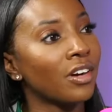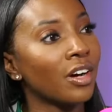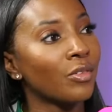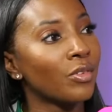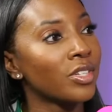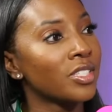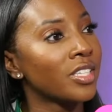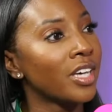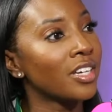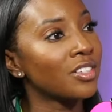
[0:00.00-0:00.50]
a
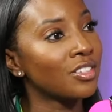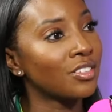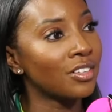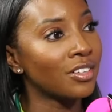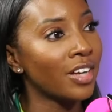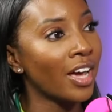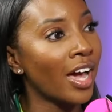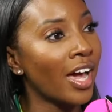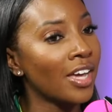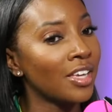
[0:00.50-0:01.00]
recession or
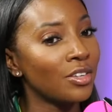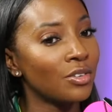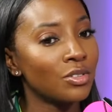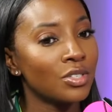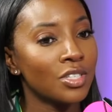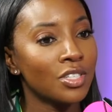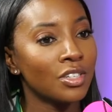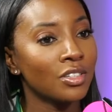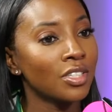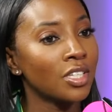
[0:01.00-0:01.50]
not, you
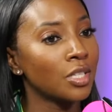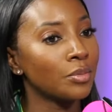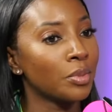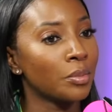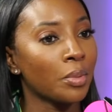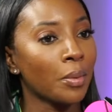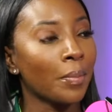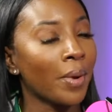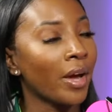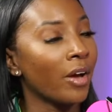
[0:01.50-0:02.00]
still need to be
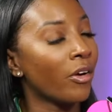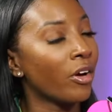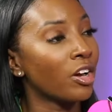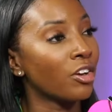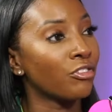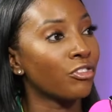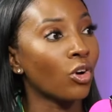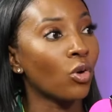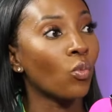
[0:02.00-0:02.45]
preparing for